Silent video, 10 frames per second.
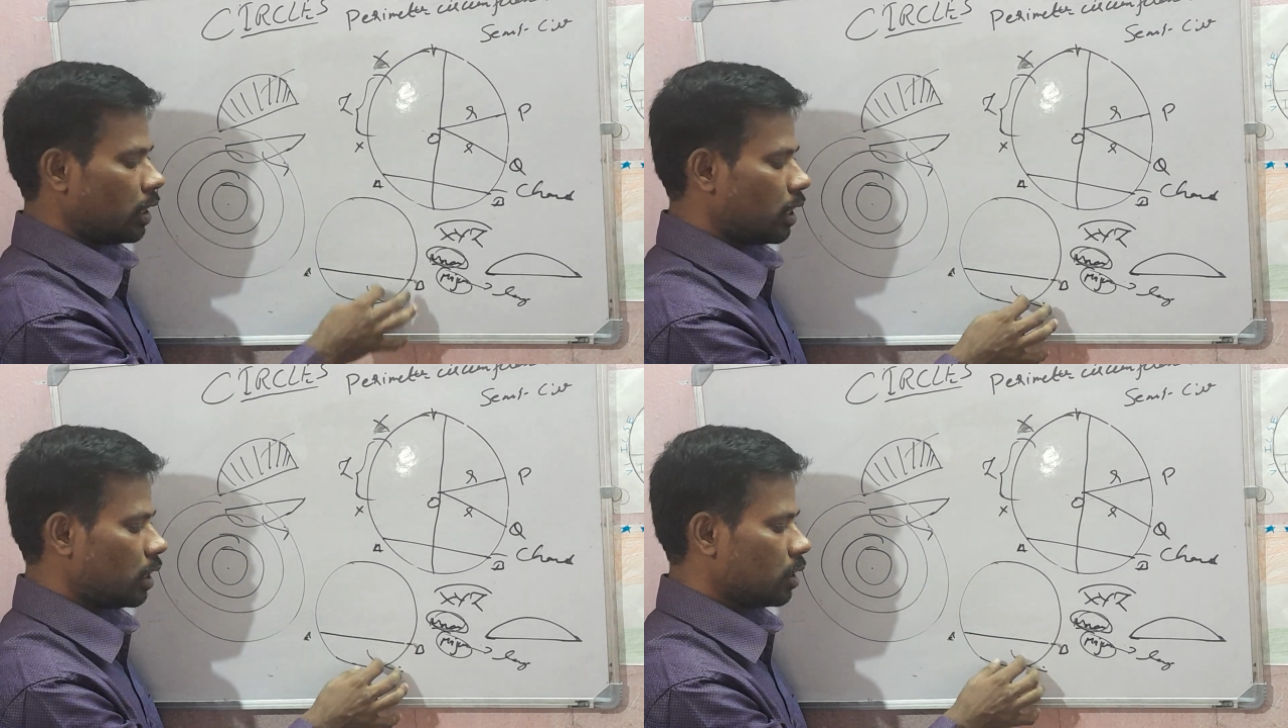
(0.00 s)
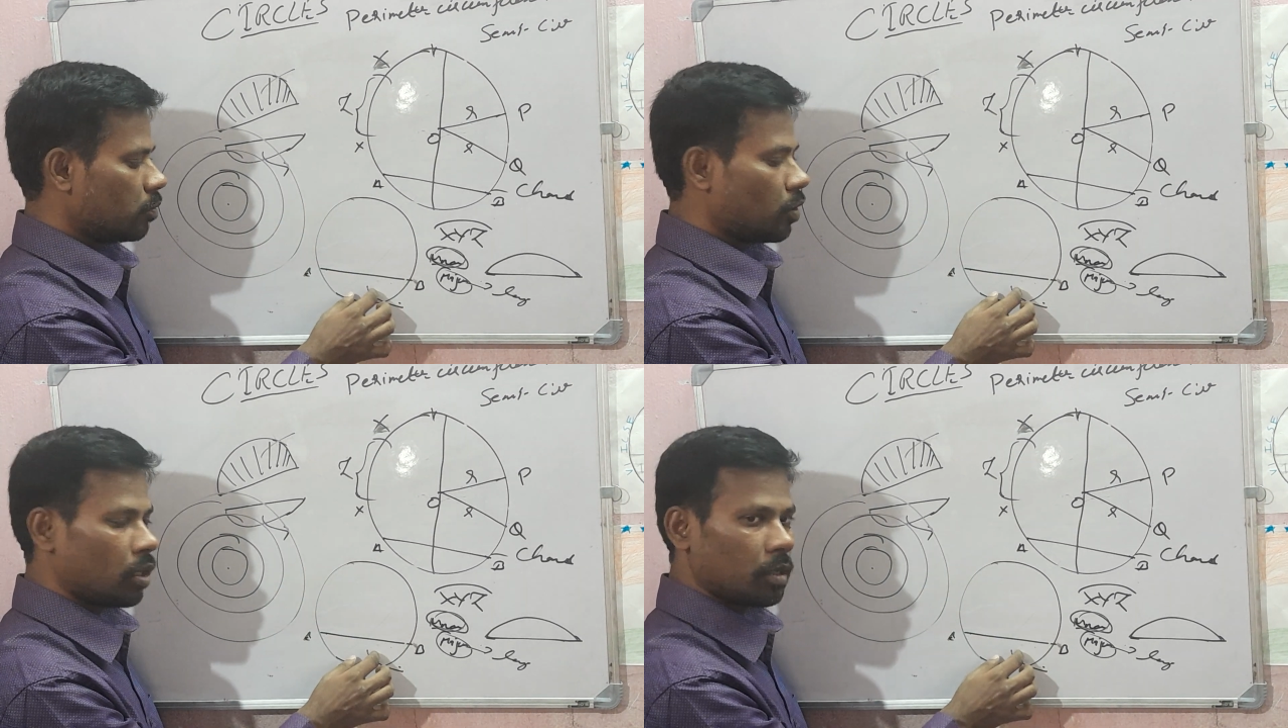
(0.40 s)
and the
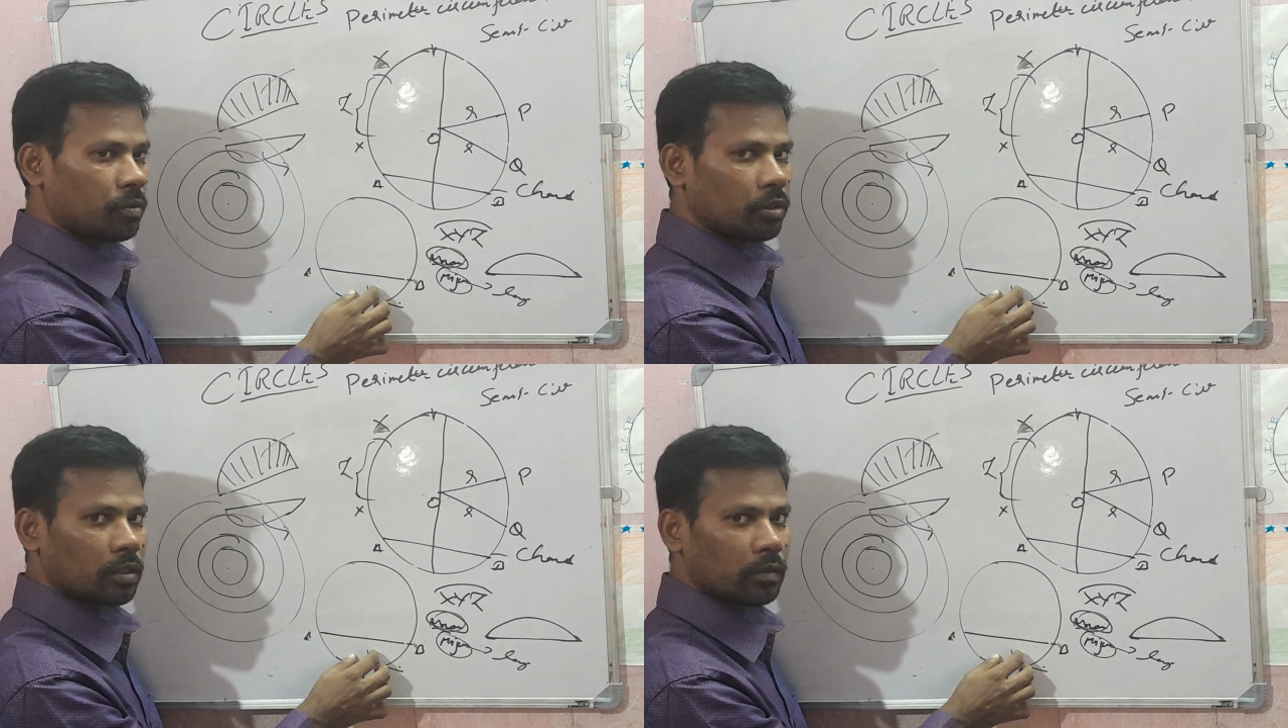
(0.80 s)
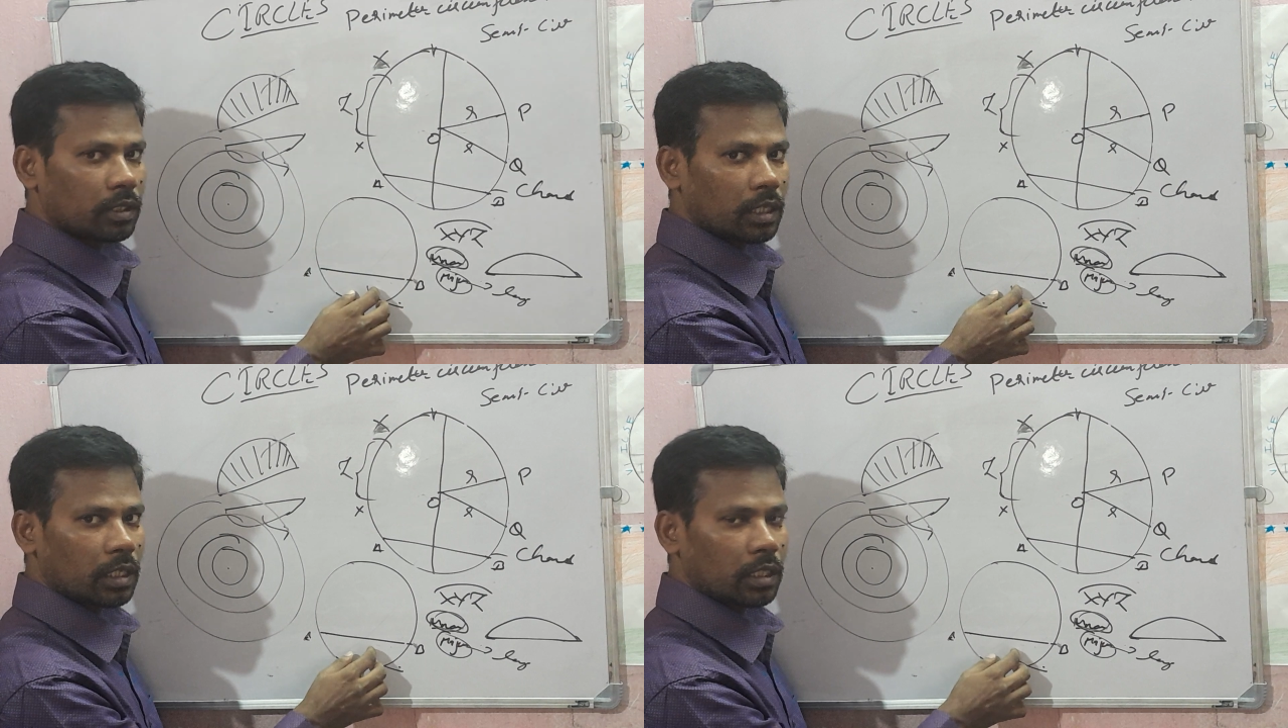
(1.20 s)
smaller portion of
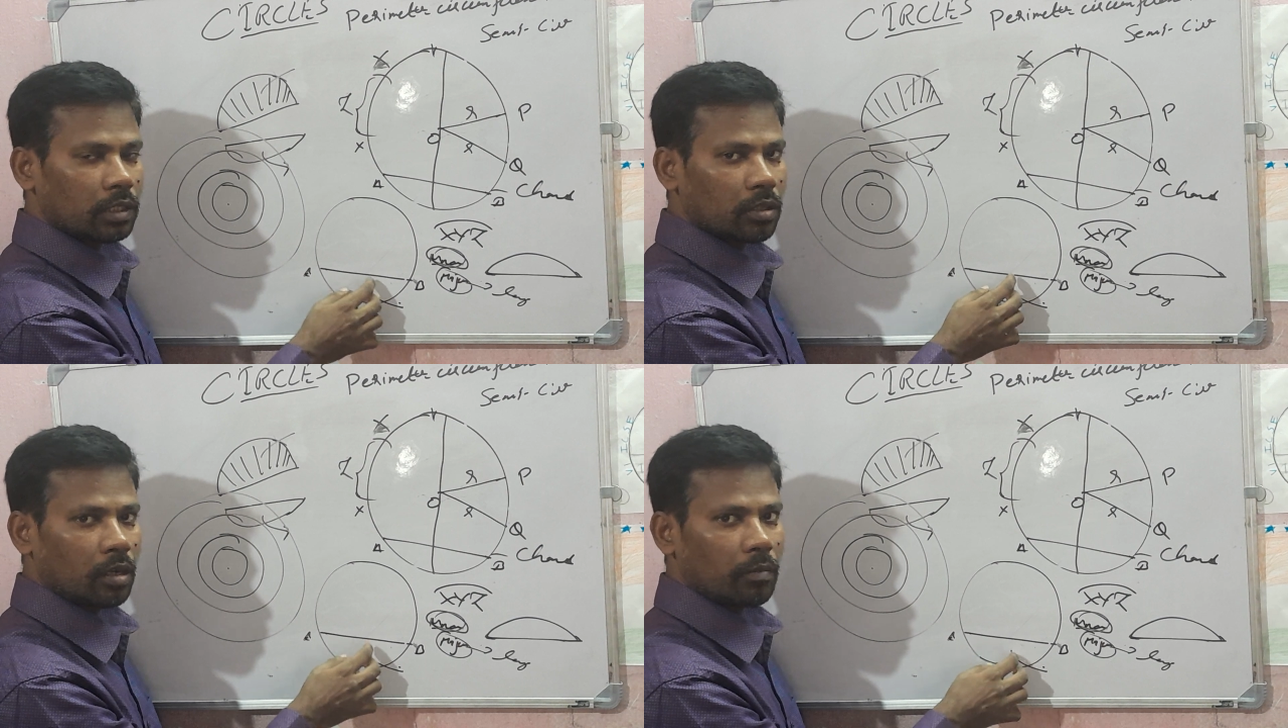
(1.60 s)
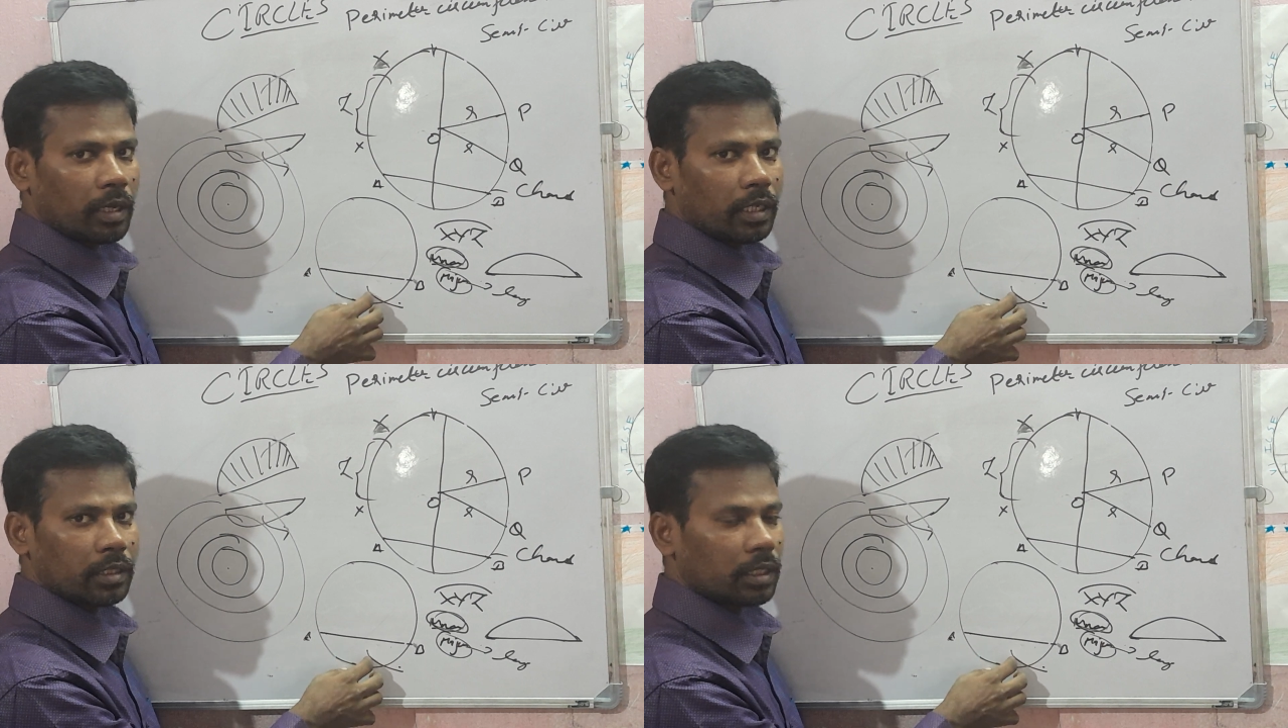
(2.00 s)
the circle is called
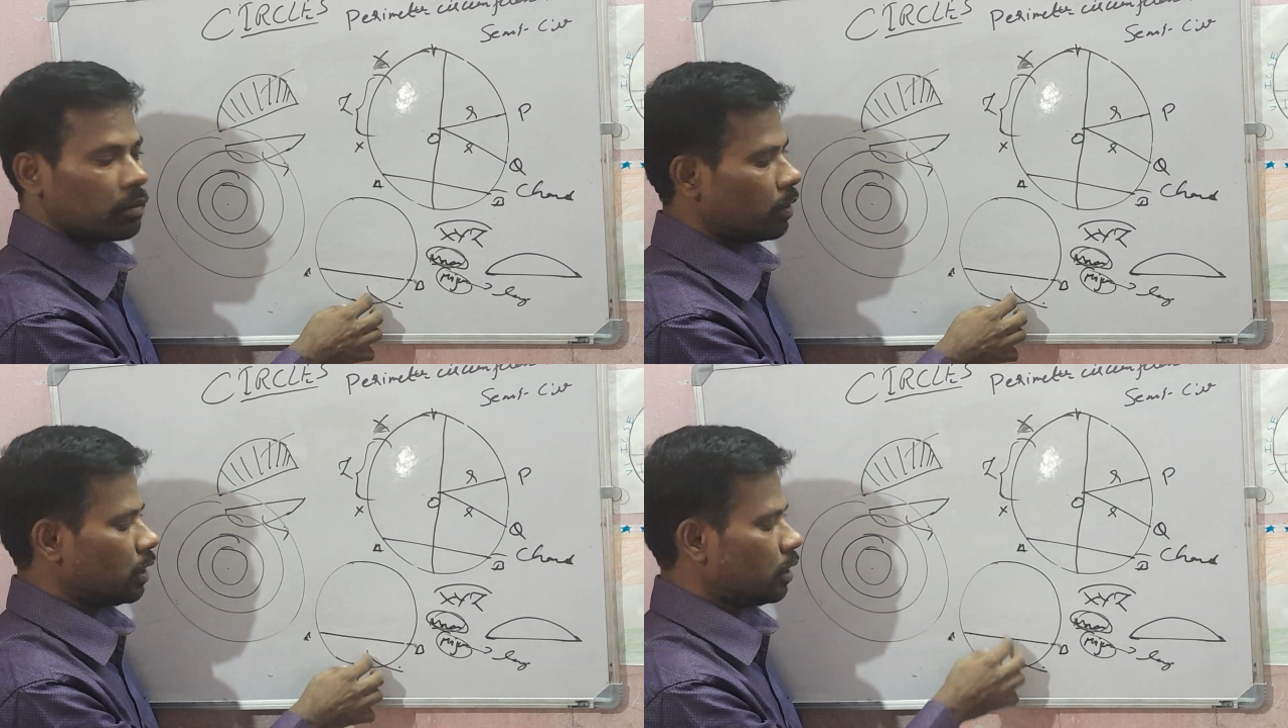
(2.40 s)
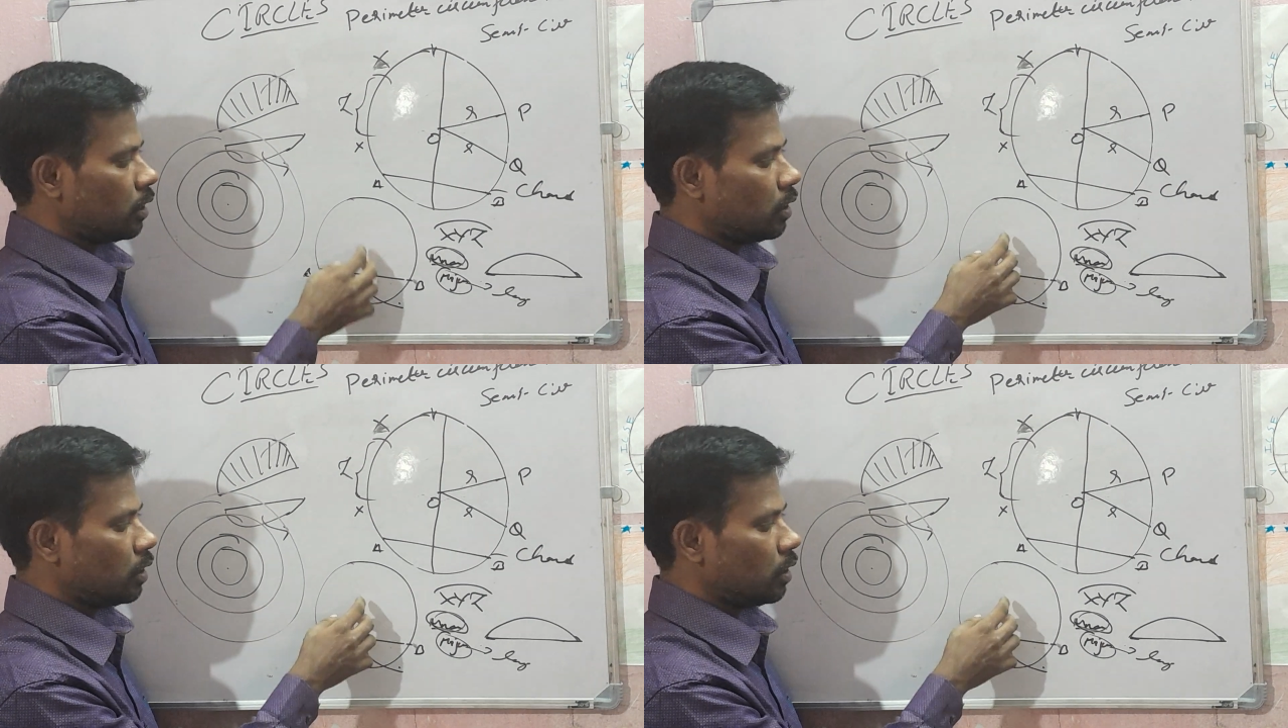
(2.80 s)
minor segment,